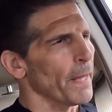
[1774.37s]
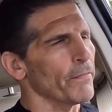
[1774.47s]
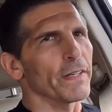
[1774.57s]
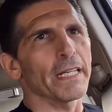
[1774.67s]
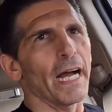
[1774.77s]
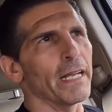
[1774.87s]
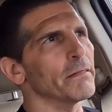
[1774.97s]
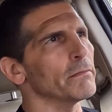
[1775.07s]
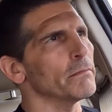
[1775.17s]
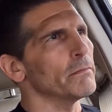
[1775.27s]
If it got
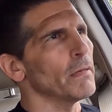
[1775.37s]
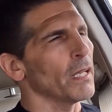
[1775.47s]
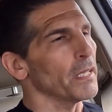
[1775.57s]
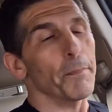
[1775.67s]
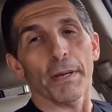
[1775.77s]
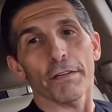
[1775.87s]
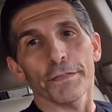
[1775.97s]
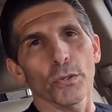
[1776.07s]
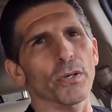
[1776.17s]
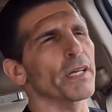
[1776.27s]
a lot better
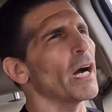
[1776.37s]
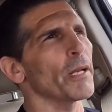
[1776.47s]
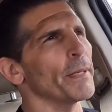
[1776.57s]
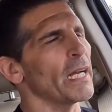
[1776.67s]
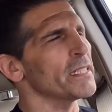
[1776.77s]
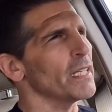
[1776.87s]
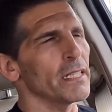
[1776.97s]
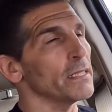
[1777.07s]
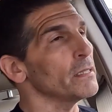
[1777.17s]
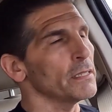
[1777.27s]
fuel economy, I'd say,
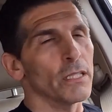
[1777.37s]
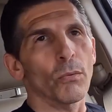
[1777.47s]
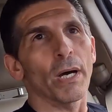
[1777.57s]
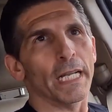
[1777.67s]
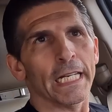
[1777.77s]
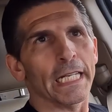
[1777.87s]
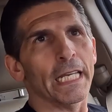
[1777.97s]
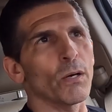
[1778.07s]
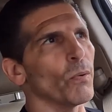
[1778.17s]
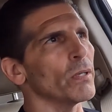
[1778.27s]
you know what, I got to
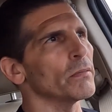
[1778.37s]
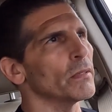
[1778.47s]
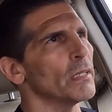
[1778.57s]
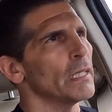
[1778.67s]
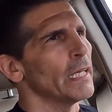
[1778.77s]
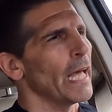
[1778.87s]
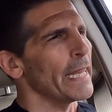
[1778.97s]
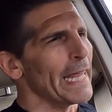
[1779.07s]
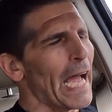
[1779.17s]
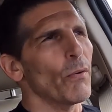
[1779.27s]
get one.
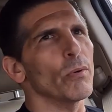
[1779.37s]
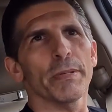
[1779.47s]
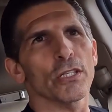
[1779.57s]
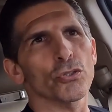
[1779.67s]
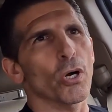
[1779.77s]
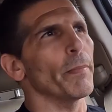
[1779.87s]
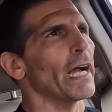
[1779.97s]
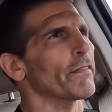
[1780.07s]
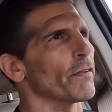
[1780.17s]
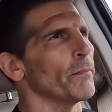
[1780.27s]
And that would be the
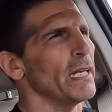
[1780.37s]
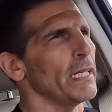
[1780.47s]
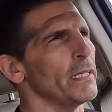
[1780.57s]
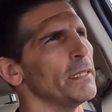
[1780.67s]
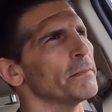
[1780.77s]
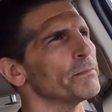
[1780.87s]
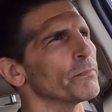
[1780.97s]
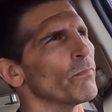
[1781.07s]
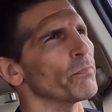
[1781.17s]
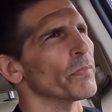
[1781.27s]
drawback for me.
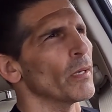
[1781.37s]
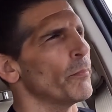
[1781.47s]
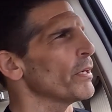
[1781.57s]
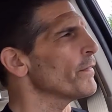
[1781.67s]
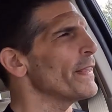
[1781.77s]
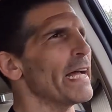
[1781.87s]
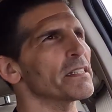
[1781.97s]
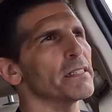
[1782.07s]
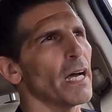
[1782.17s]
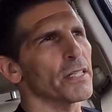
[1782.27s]
But if
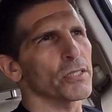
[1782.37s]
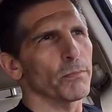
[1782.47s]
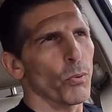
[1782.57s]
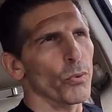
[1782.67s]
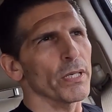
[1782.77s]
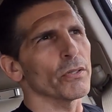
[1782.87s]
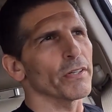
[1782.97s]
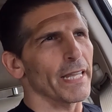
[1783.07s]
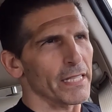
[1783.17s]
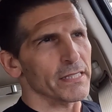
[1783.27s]
that's not as important,
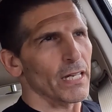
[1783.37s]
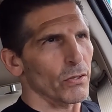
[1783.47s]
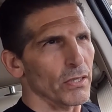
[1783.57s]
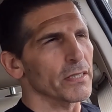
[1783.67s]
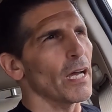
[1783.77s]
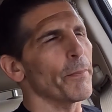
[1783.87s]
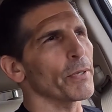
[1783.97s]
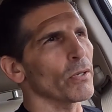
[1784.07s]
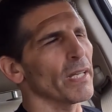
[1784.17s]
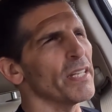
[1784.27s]
or if that's not on the top
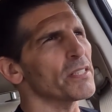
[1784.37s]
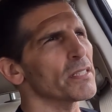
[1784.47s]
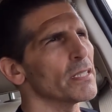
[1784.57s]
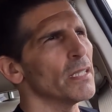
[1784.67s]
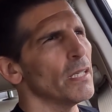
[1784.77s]
of your list,